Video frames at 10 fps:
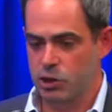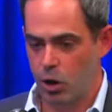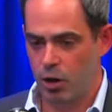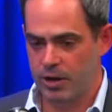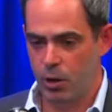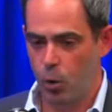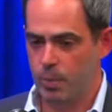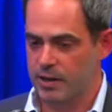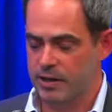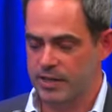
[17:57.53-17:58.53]
started
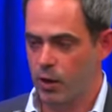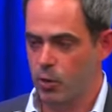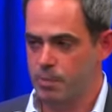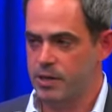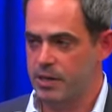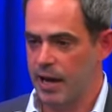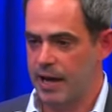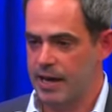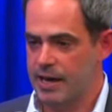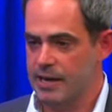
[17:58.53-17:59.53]
hoping that there would be
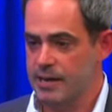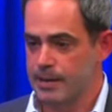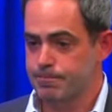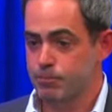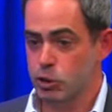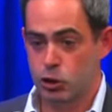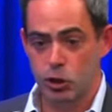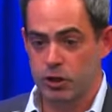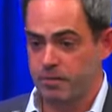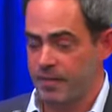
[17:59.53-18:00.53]
a
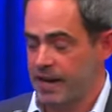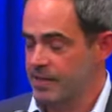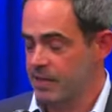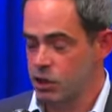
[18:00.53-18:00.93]
good faith